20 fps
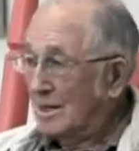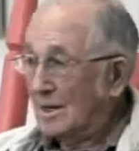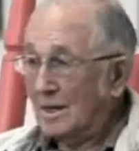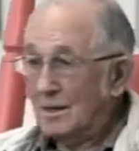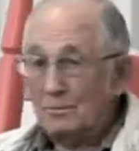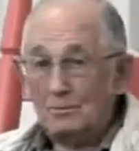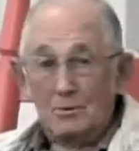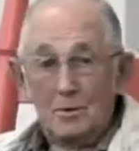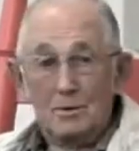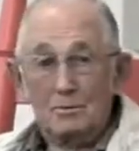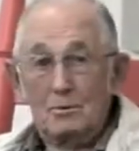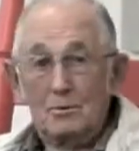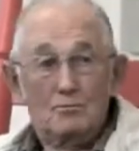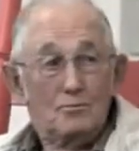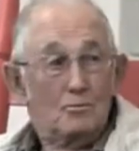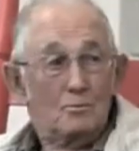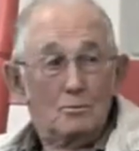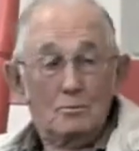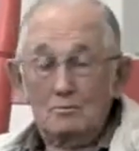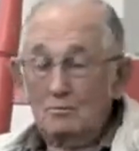And people
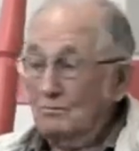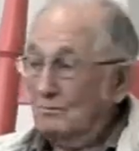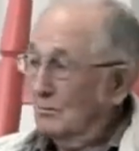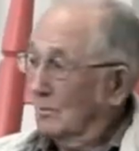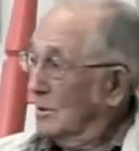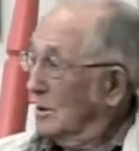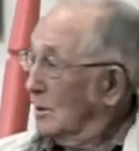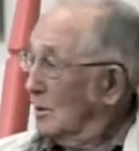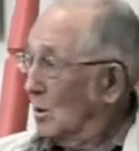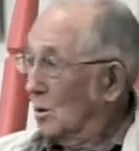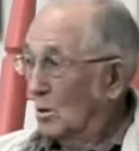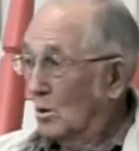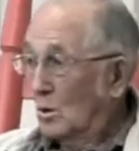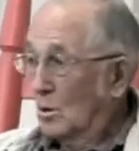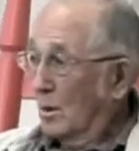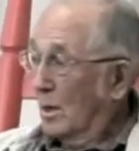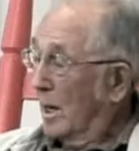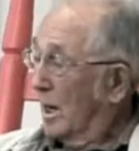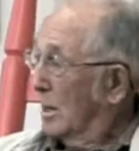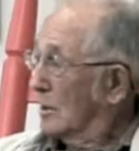from all
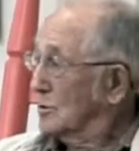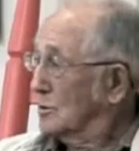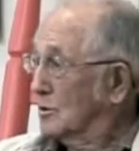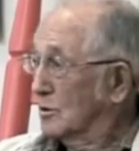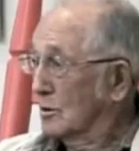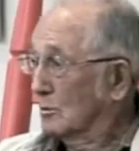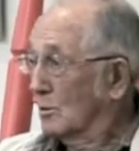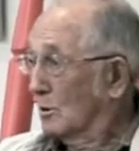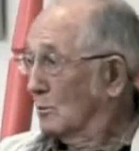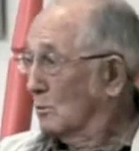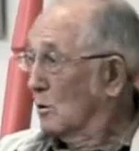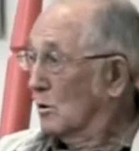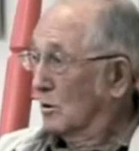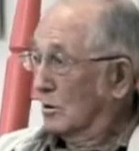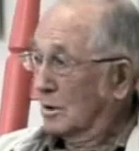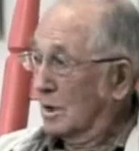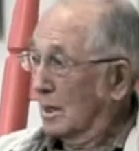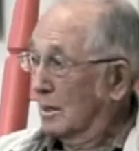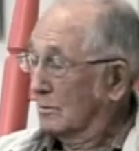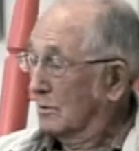over Hattiesville would
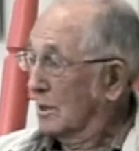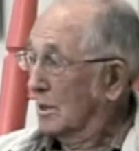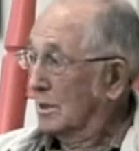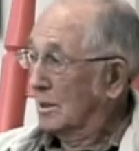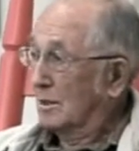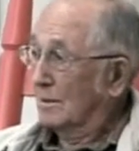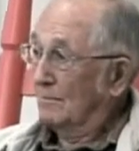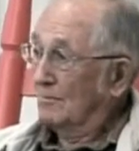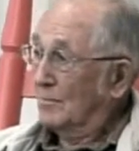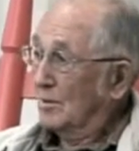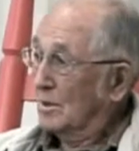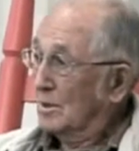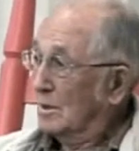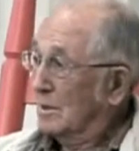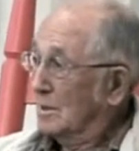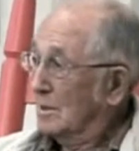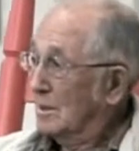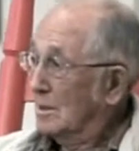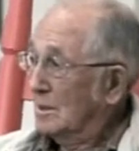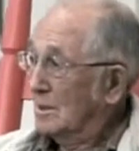walk down there and
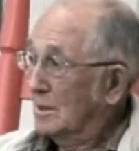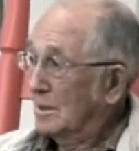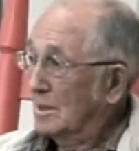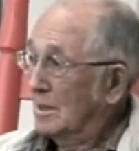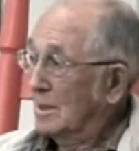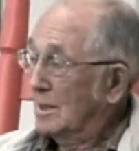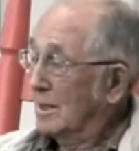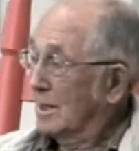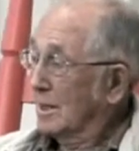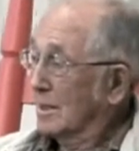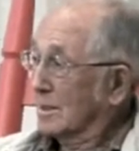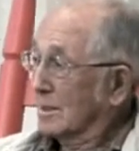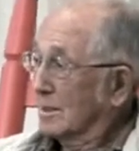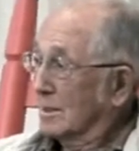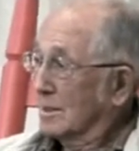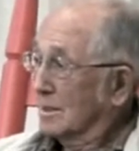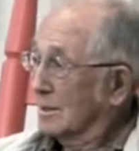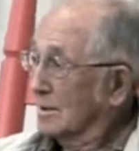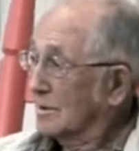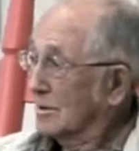and
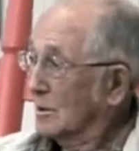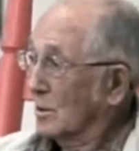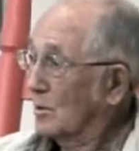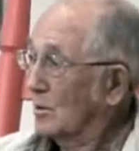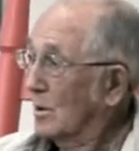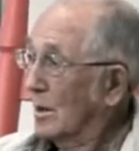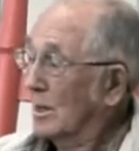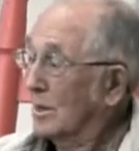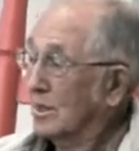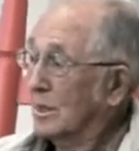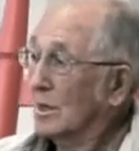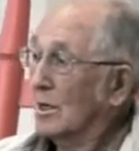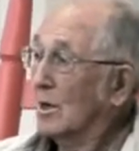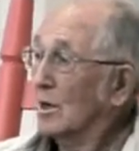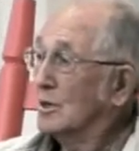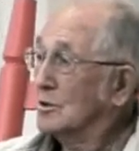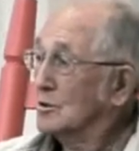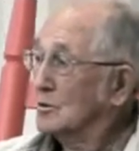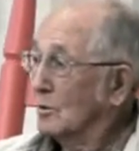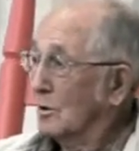uh, go down and get
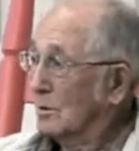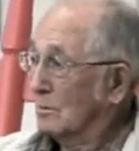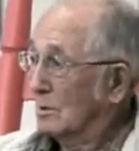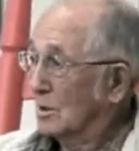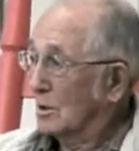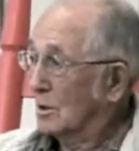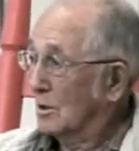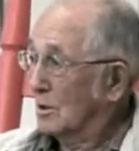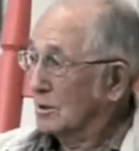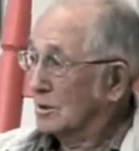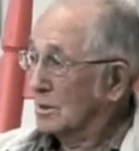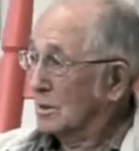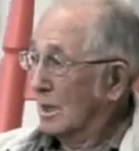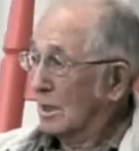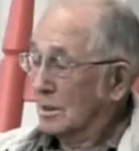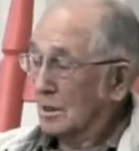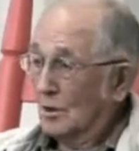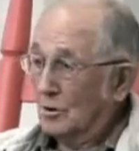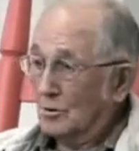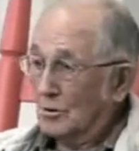ice cream at night.
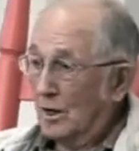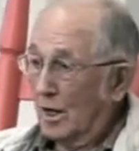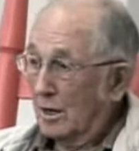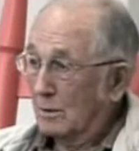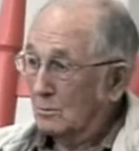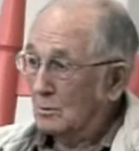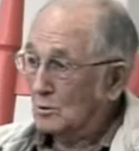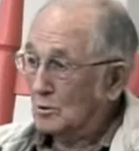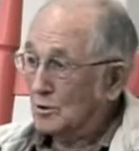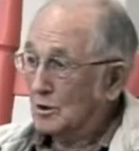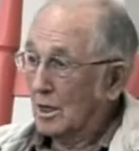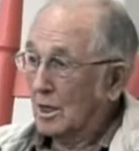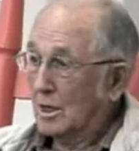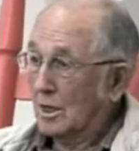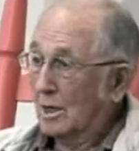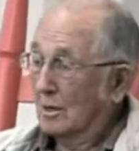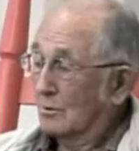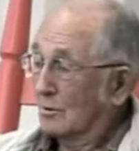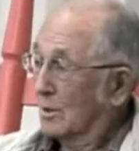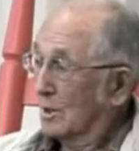Had little tables set
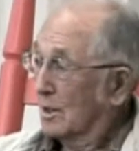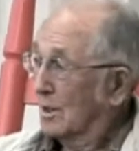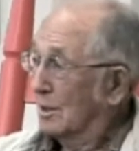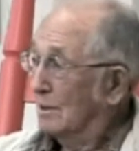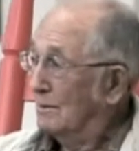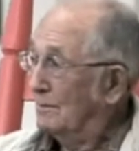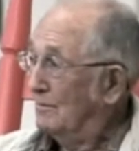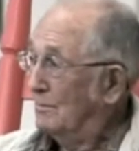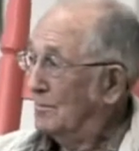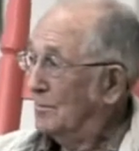out there.